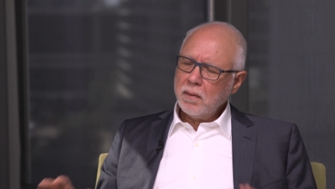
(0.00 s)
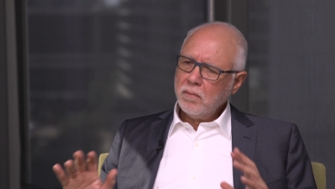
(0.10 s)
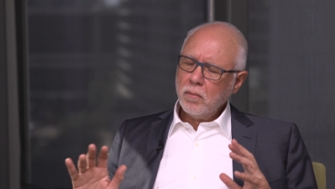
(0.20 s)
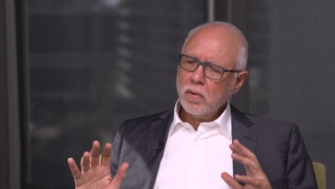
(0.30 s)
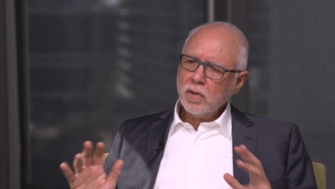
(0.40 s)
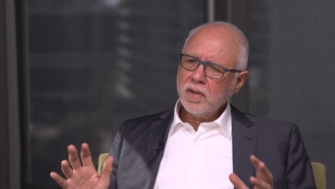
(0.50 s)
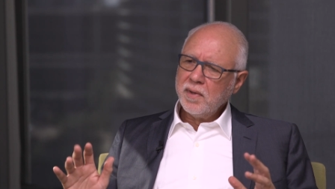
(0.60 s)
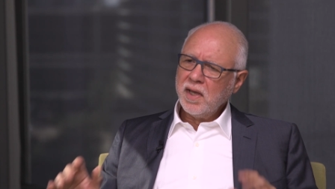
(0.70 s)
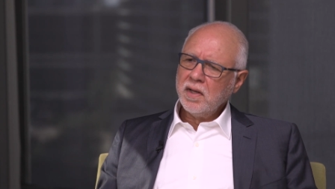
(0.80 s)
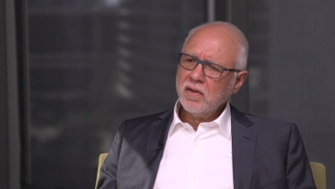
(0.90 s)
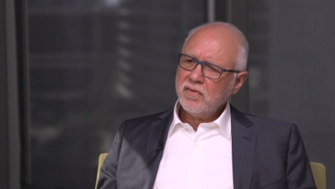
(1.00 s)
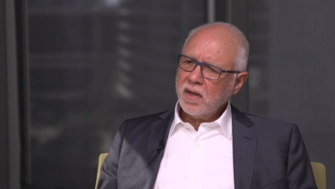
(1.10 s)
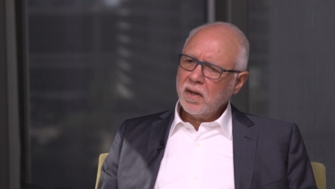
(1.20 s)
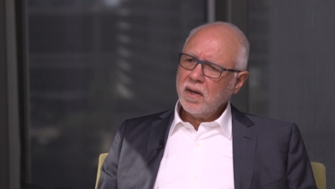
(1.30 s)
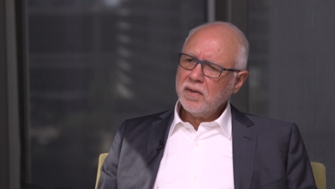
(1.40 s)
We're only beginning
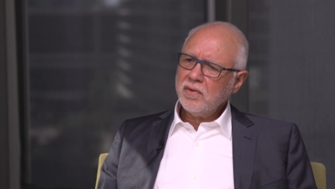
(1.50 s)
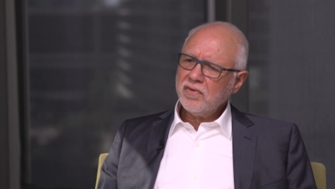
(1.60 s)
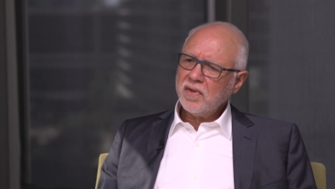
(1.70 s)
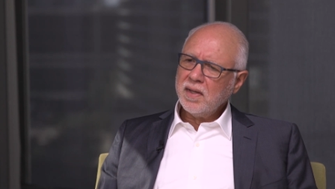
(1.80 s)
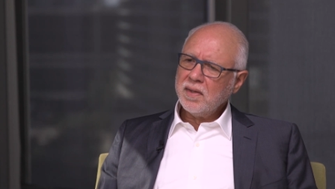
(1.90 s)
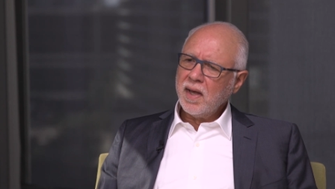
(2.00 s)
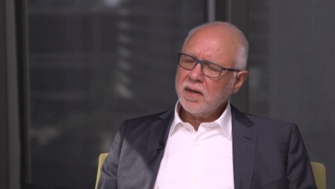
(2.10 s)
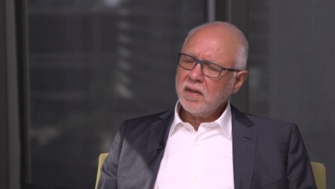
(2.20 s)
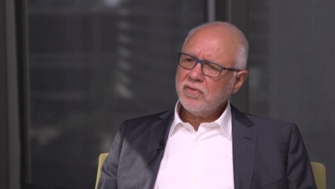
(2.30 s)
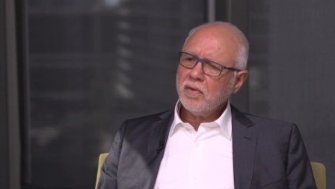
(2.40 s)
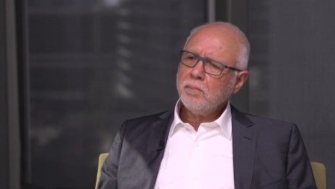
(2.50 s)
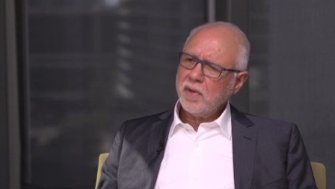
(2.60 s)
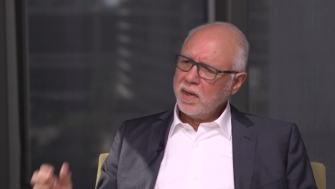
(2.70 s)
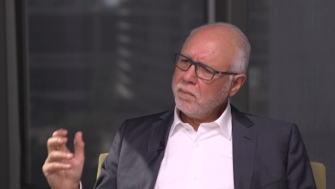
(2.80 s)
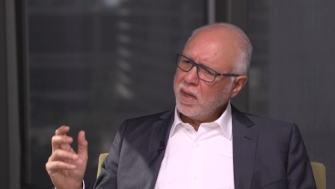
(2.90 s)
to understand that, and so,
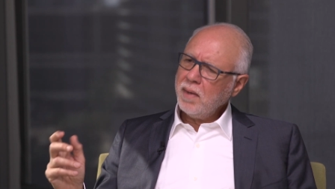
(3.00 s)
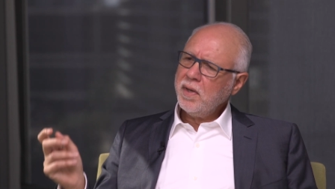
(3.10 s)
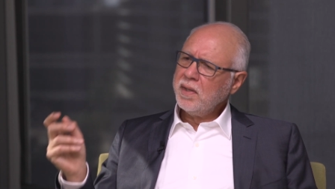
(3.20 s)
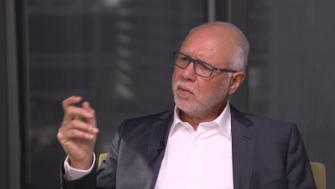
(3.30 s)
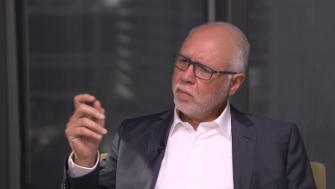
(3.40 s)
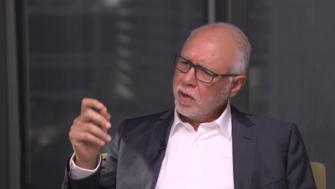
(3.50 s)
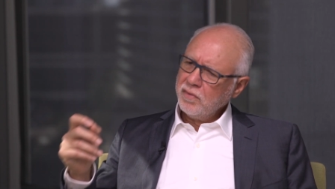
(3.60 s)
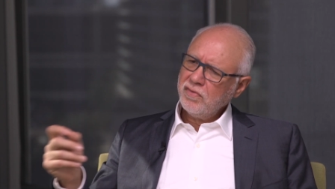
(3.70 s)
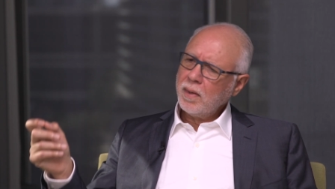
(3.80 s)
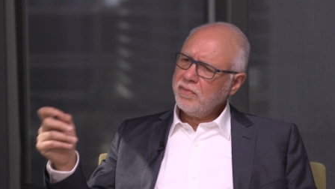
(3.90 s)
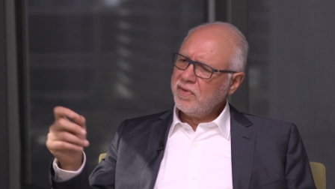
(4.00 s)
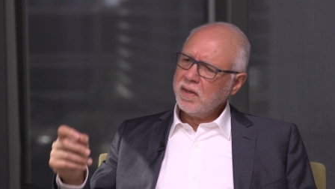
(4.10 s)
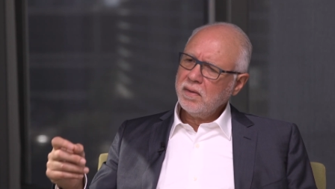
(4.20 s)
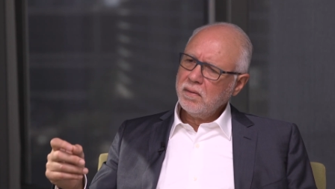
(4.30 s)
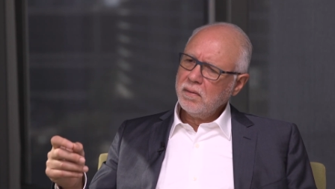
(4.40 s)
but it may be that one subset